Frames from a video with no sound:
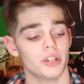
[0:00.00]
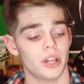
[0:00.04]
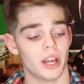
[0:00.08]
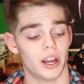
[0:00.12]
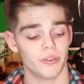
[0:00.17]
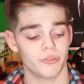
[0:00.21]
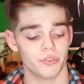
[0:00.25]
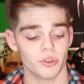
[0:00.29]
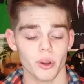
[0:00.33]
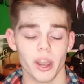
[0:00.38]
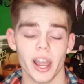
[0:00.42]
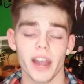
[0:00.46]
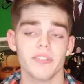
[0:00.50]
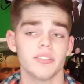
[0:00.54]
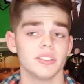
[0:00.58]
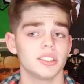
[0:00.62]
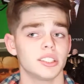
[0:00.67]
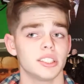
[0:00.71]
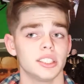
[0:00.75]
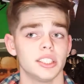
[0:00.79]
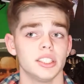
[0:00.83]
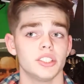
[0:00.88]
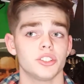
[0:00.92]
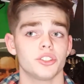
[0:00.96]
Now, if you haven't
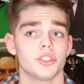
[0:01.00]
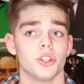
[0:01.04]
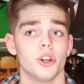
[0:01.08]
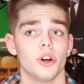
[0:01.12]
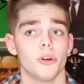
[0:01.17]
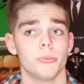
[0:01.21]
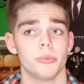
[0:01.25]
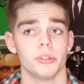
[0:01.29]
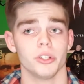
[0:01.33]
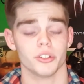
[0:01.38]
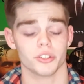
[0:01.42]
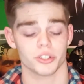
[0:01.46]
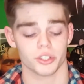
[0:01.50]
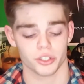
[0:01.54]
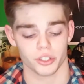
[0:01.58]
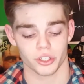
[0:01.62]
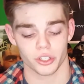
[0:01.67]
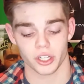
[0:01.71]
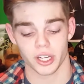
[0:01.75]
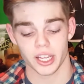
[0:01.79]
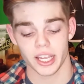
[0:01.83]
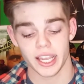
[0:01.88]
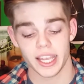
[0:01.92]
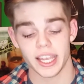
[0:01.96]
seen
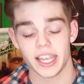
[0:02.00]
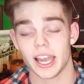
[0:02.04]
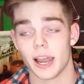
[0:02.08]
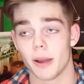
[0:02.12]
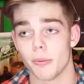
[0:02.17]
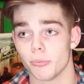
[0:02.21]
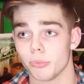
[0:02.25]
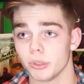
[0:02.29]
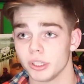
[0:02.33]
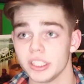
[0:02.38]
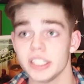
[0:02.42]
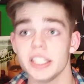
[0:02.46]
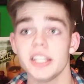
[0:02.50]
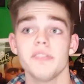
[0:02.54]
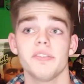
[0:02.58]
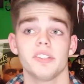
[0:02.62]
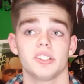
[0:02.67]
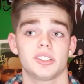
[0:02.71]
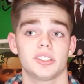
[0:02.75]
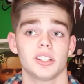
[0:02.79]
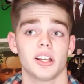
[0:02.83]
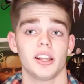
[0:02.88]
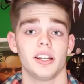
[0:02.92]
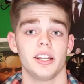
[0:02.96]
Snowpiercer, I believe
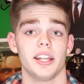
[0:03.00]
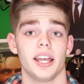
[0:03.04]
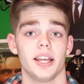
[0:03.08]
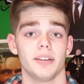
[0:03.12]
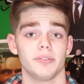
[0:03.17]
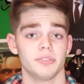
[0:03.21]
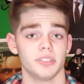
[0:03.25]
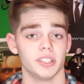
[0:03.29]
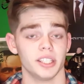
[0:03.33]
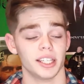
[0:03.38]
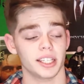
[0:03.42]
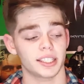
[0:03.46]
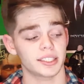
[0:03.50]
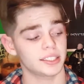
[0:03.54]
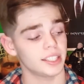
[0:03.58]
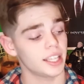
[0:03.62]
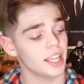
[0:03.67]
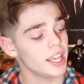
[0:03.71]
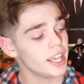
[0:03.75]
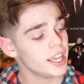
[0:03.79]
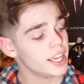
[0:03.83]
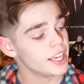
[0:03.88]
it's on Netflix.